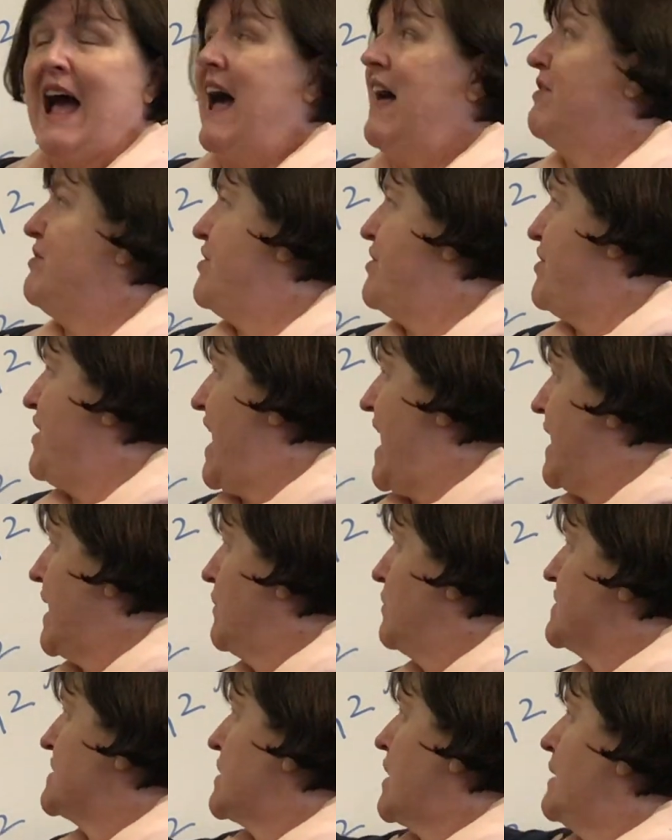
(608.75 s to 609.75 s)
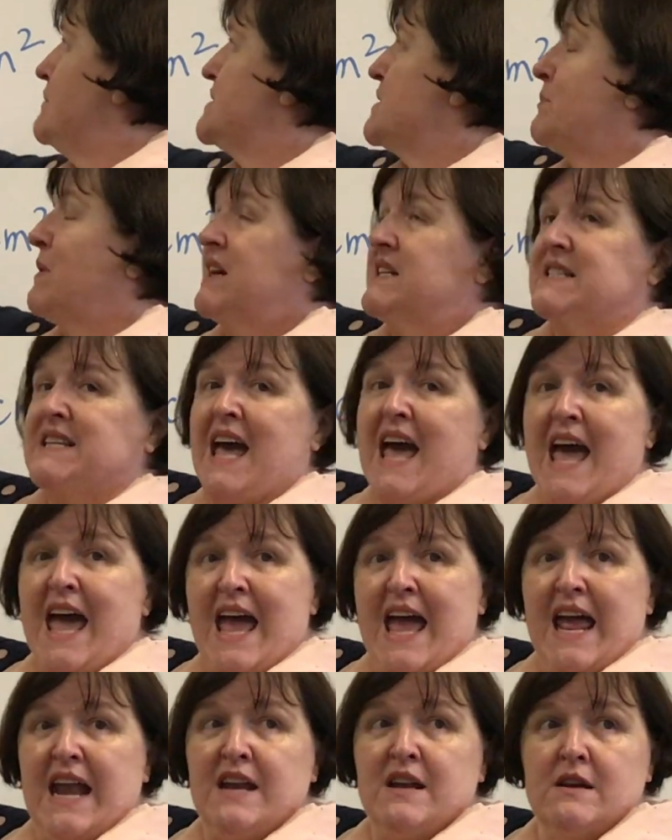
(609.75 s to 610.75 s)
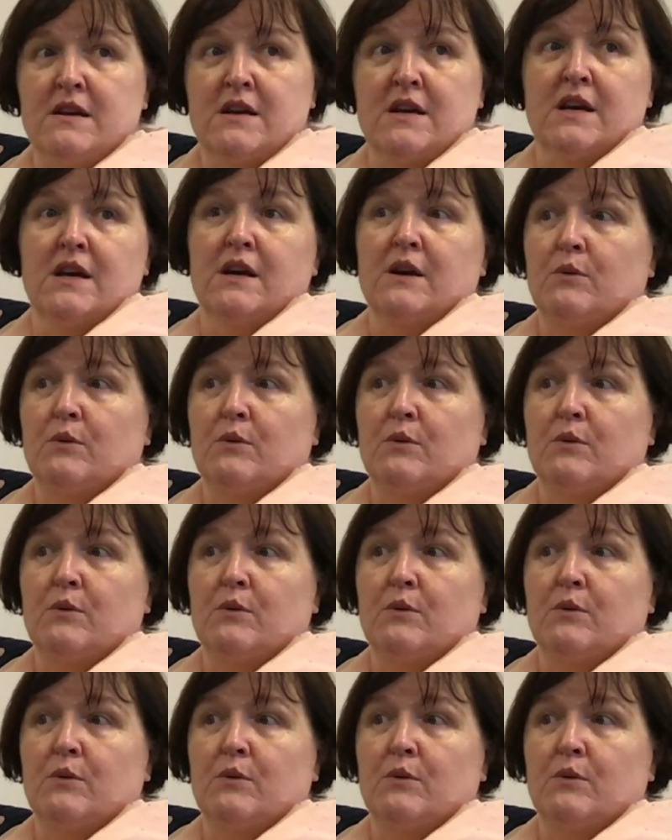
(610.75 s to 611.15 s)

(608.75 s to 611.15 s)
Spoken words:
And then I would times it by 10,